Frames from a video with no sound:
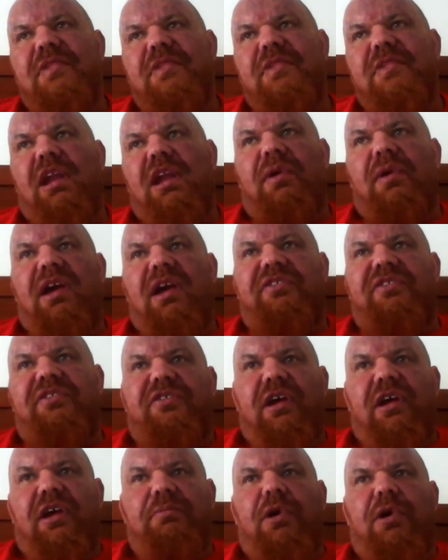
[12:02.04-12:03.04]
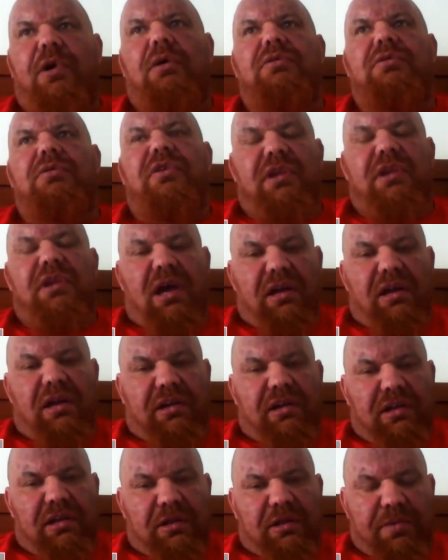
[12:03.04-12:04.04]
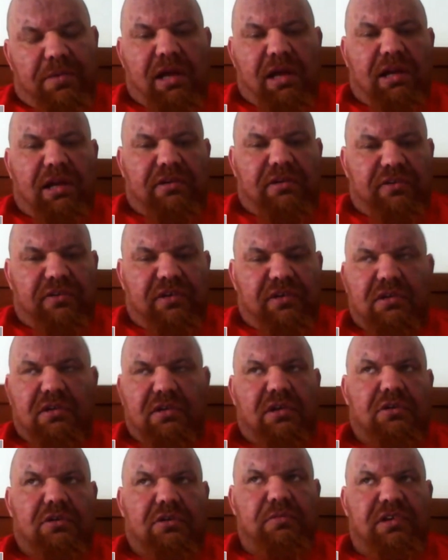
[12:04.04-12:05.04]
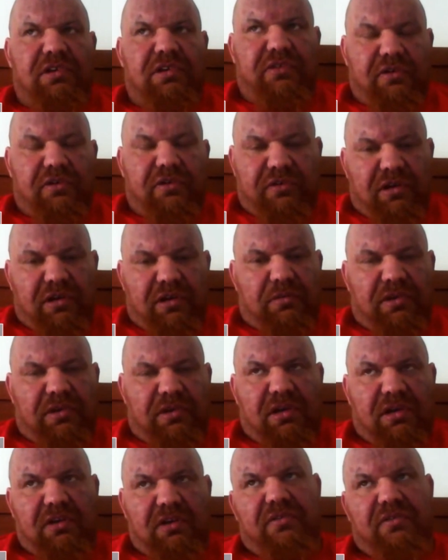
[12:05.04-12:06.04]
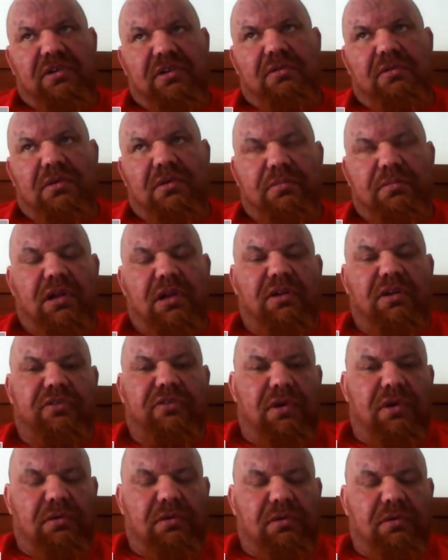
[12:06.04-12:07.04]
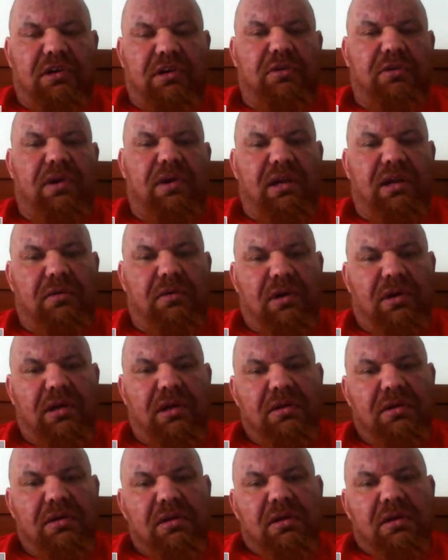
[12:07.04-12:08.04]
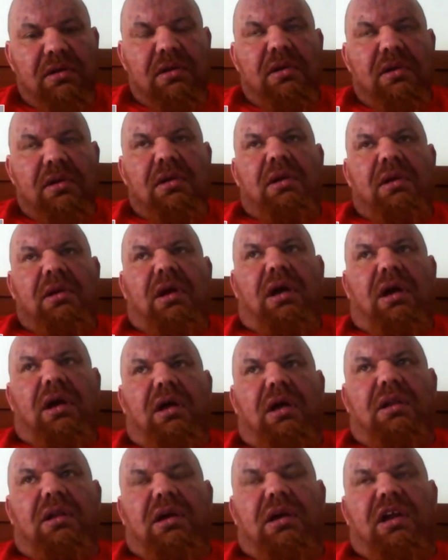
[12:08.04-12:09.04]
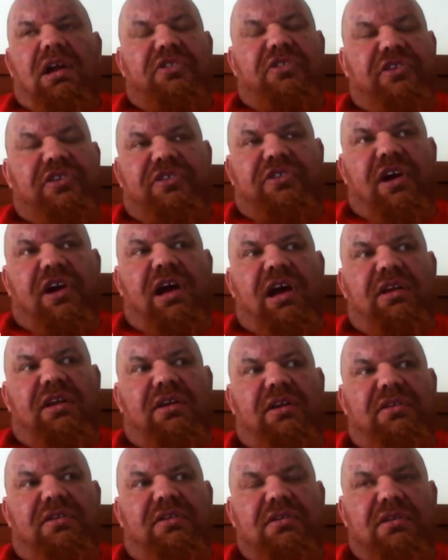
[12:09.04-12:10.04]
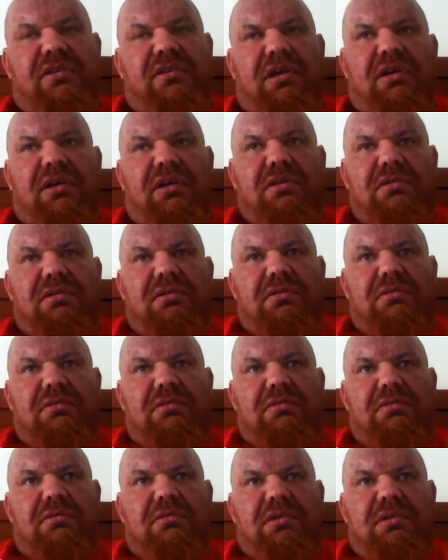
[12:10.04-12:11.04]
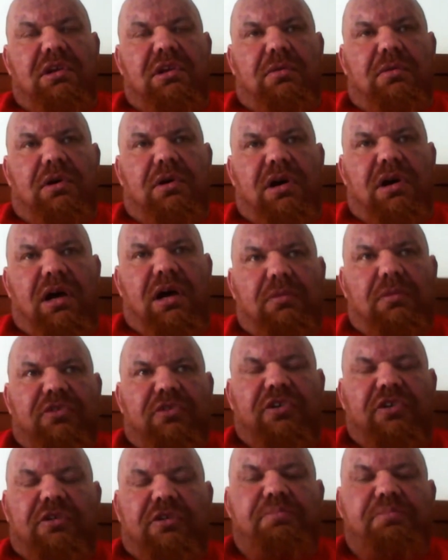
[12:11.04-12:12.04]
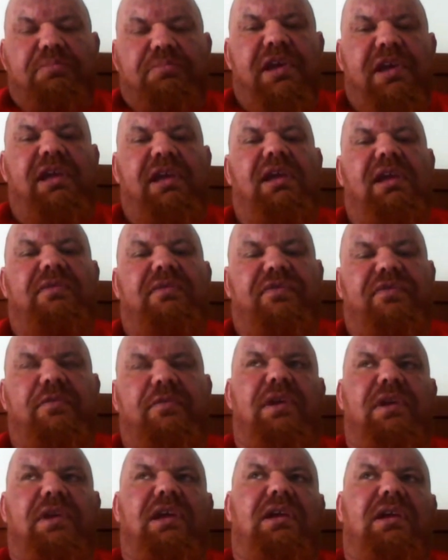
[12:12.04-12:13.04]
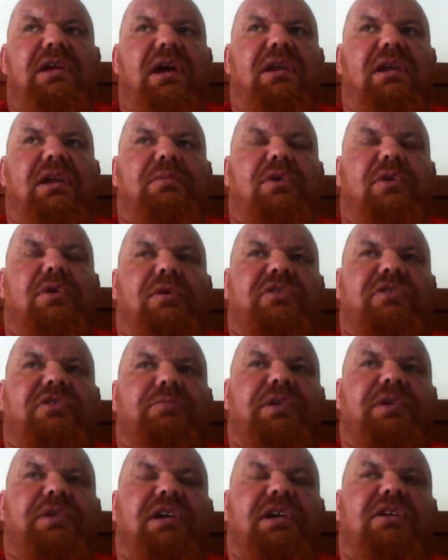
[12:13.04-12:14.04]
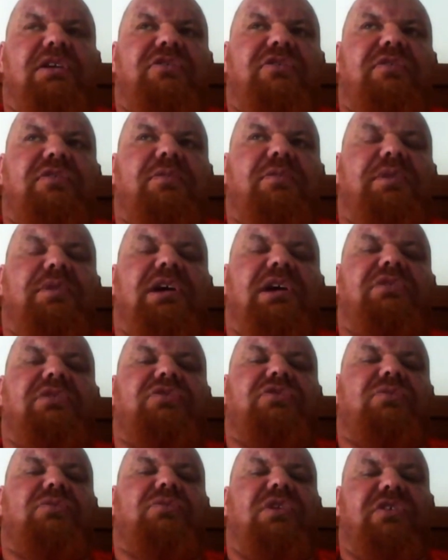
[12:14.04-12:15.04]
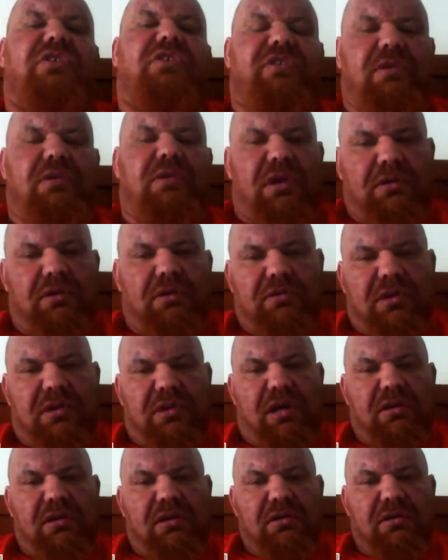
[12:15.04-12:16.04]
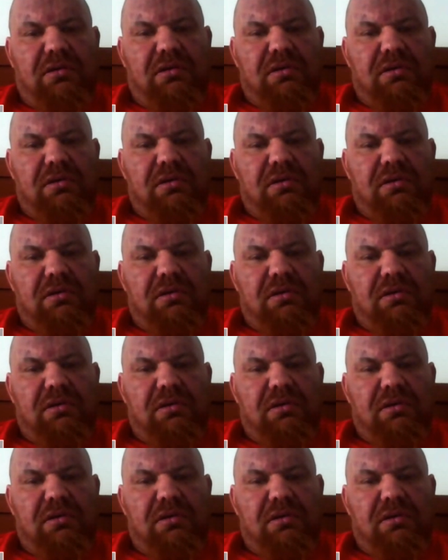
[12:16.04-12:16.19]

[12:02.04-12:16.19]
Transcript: Anyway, SSN balked on the idea. They panicked and said no, they couldn't be associated with it. And I thought, you know what, bollocks to it, I'm going to do it anyway. And I just decided that, you know what, I wasn't competing for me anymore. I was competing because everybody else would want to see what I looked like.